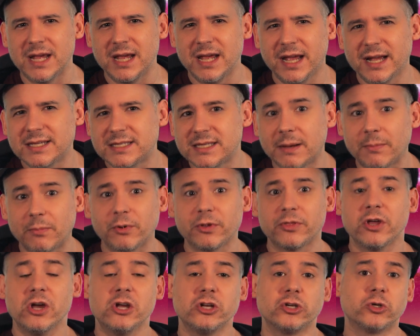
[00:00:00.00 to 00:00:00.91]
except
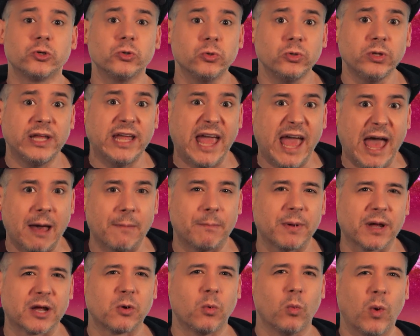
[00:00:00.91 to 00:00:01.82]
with truly
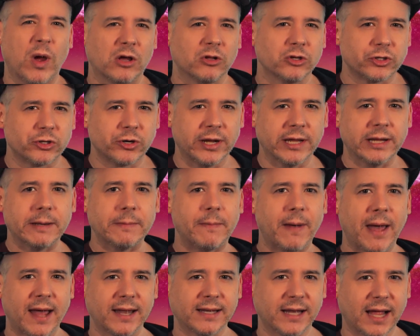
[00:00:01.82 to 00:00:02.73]
epic, well-trained
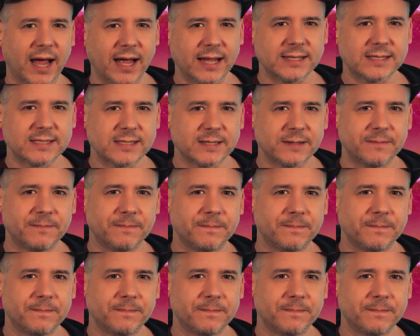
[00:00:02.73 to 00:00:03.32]
bad guys.